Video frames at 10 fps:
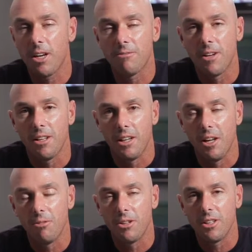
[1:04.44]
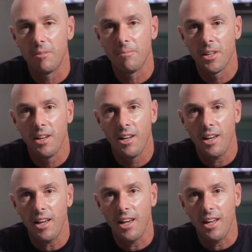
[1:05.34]
I fell in love with it
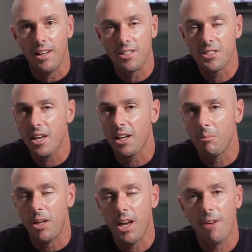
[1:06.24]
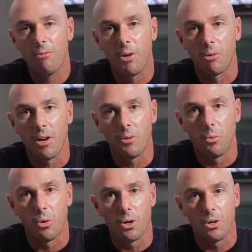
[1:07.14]
and it's taken me halfway around the
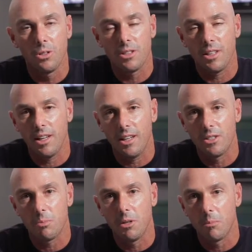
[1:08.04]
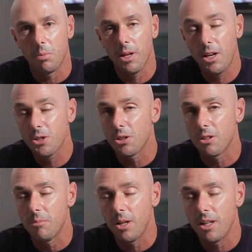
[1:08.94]
world, and it's been a
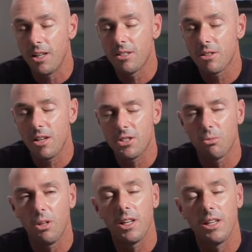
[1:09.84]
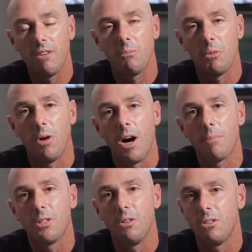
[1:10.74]
pleasure. But it's it's really given me
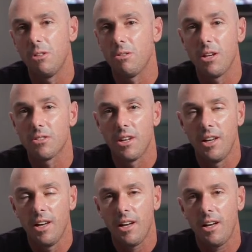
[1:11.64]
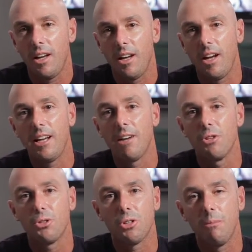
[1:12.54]
opportunity to do things uh, I
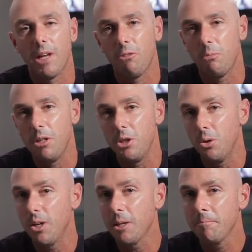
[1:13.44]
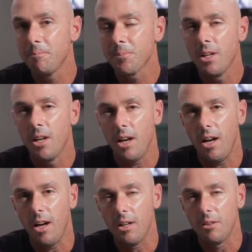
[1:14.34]
never dreamed I would be doing.
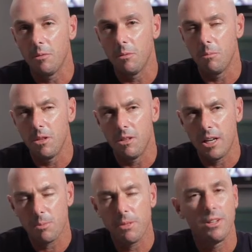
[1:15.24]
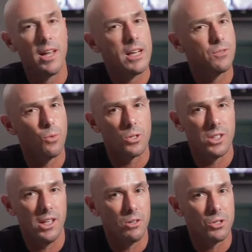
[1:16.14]
Um, I spent the last
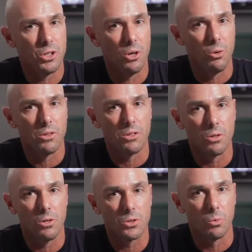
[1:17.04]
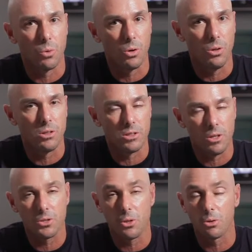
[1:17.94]
14 or so with the Tulsa World in
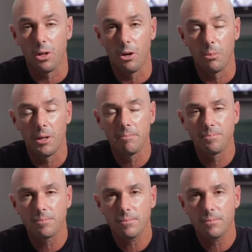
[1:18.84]
Tulsa, Oklahoma,